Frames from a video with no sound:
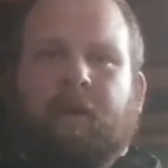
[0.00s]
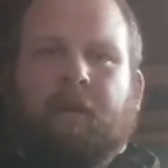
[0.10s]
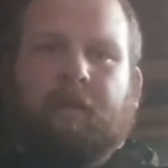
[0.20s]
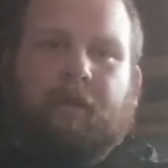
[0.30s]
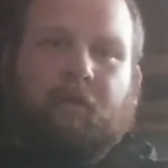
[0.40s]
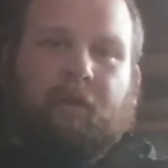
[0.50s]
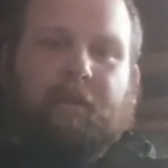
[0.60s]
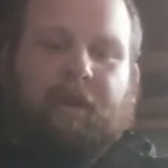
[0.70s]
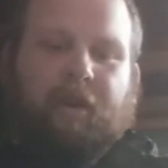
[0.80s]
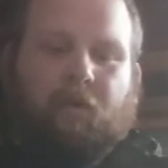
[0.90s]
Then you want
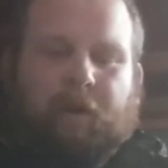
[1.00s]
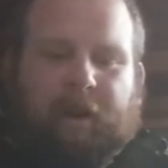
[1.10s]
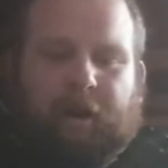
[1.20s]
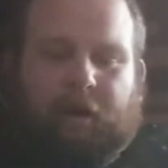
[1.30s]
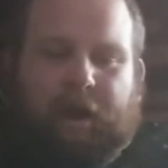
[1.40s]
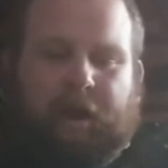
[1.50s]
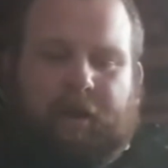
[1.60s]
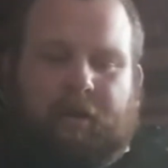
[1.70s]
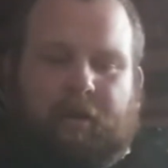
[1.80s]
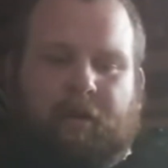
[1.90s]
to take your weed eater head,
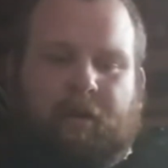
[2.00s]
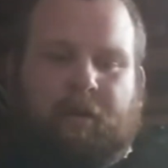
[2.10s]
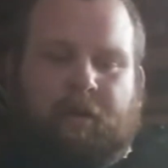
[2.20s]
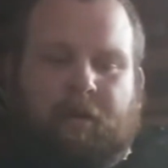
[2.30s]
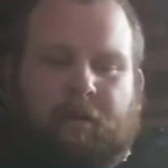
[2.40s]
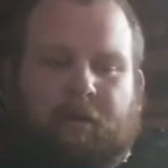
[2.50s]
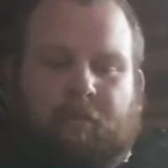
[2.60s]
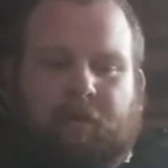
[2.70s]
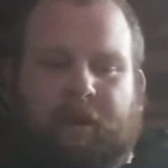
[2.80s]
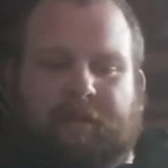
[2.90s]

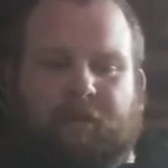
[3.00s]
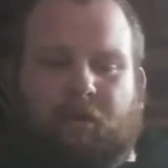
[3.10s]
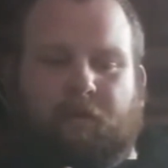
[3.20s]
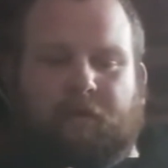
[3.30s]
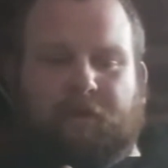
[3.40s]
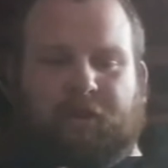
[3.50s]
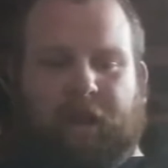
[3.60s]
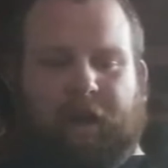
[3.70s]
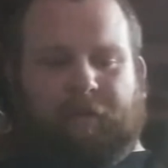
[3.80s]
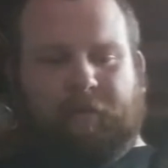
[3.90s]
place it over the shaft,